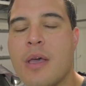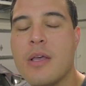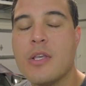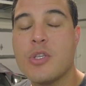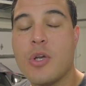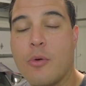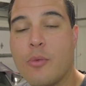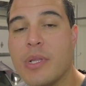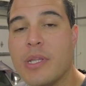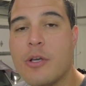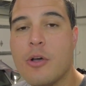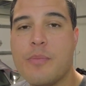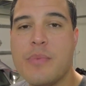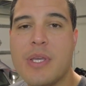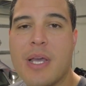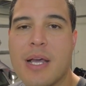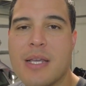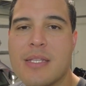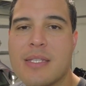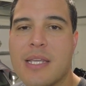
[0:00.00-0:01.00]
So I really hope you
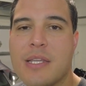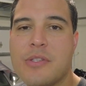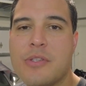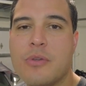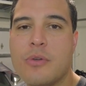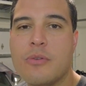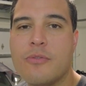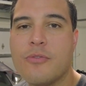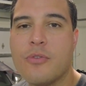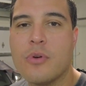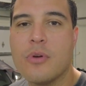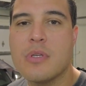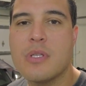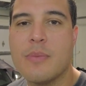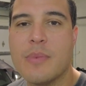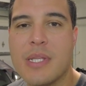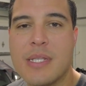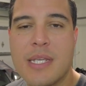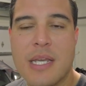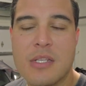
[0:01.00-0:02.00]
guys stay tuned for
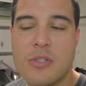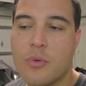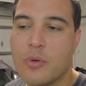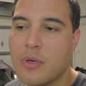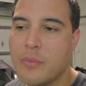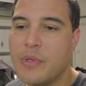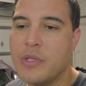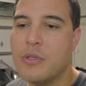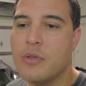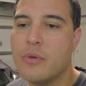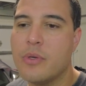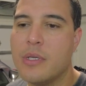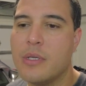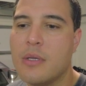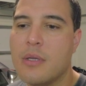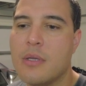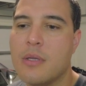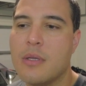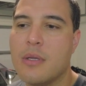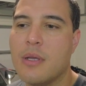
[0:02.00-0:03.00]
some of the tests we're gonna be doing.